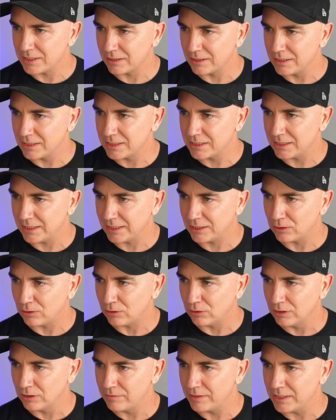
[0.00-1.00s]
So I'm gonna select
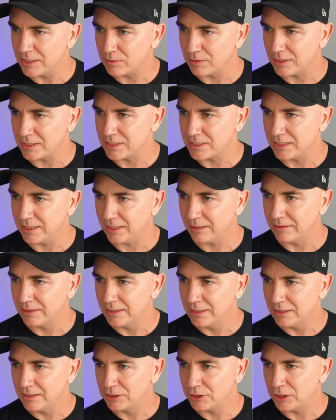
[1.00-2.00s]
all of these ones here,
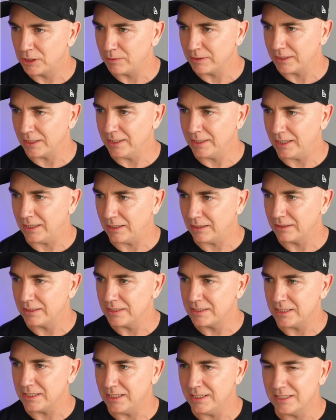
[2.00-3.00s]
show you what they are.
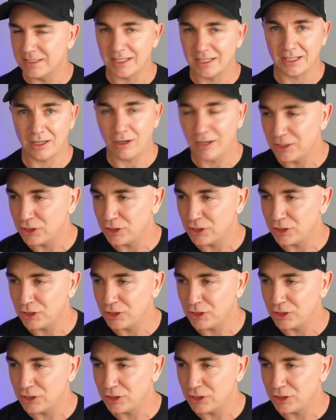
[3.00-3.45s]
This is like an